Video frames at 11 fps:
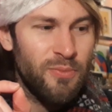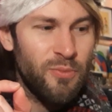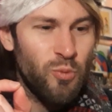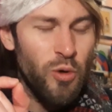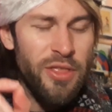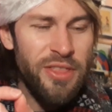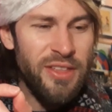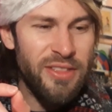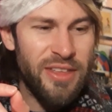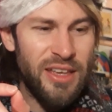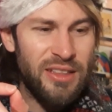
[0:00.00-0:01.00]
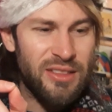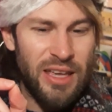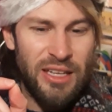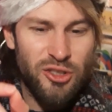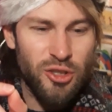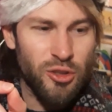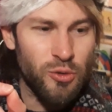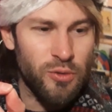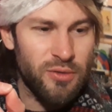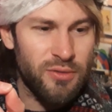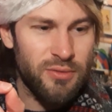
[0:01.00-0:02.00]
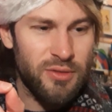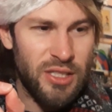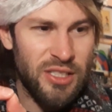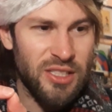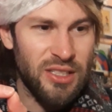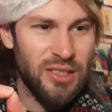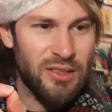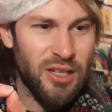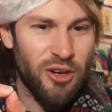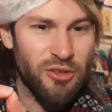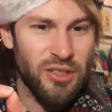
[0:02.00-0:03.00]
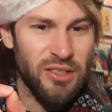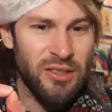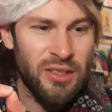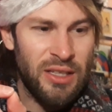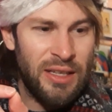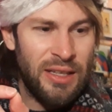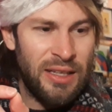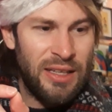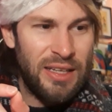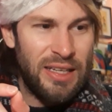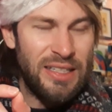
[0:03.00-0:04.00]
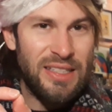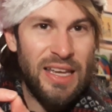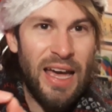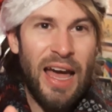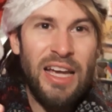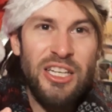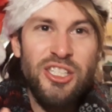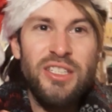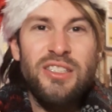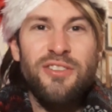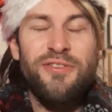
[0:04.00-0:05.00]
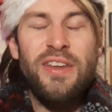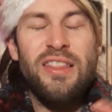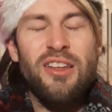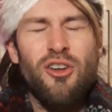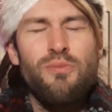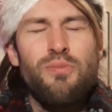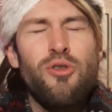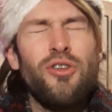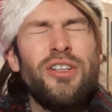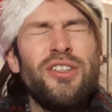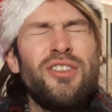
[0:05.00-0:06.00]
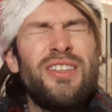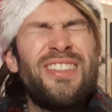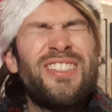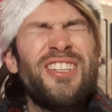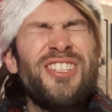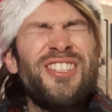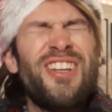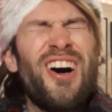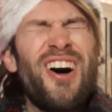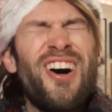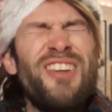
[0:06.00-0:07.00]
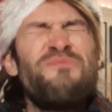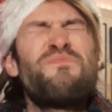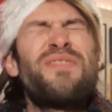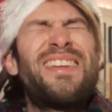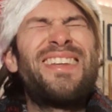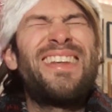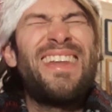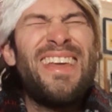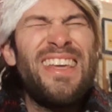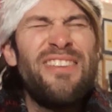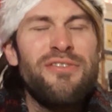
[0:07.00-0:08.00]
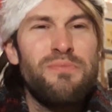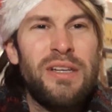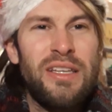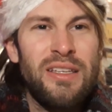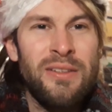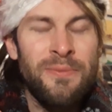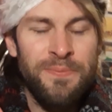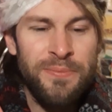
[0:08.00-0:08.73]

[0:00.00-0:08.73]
one thing that they do, Disney currently, is they actually defeat their own point in such an unbelievably